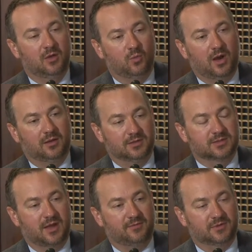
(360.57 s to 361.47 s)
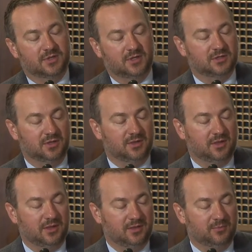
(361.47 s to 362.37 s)
wireless conversation and
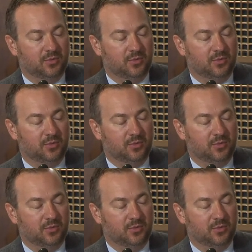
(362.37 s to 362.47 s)
the and the